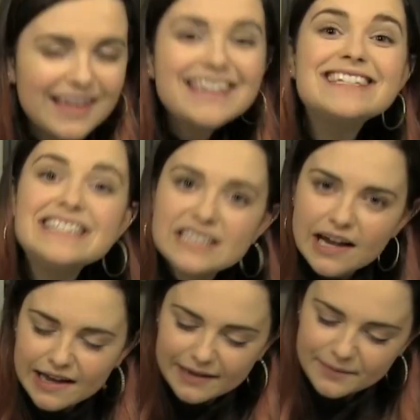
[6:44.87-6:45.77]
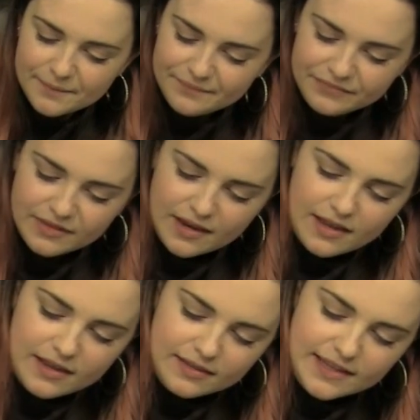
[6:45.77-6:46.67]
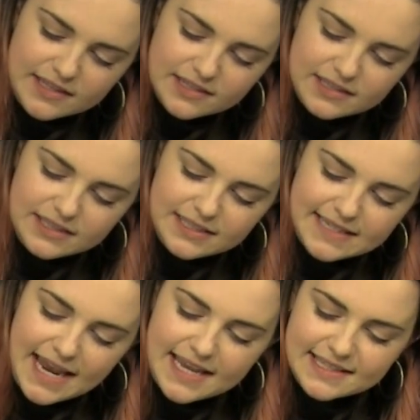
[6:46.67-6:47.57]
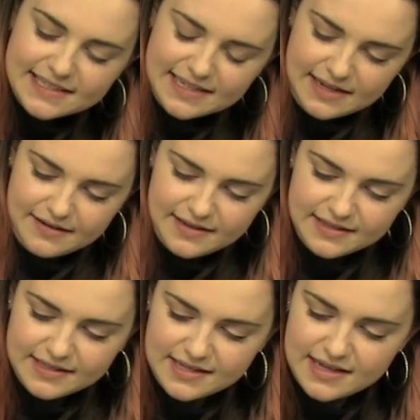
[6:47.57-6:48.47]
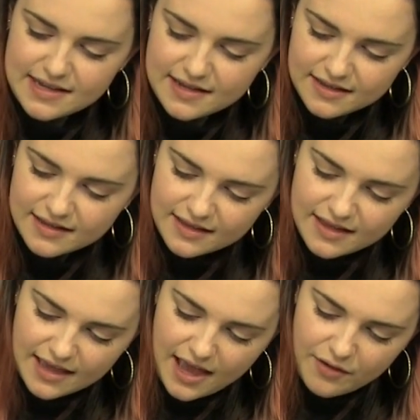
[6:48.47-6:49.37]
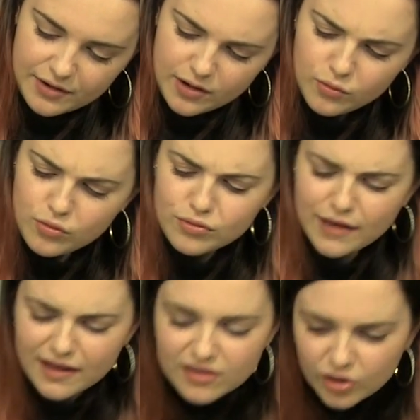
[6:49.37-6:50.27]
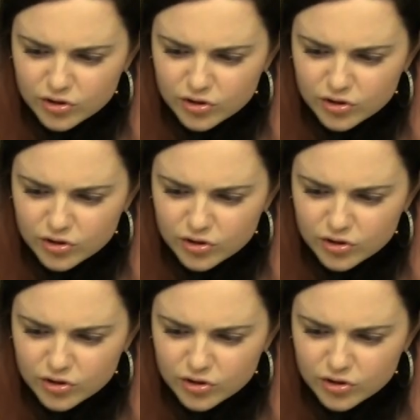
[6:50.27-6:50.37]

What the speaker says: is done. Let's taste it and see how it, ooh, that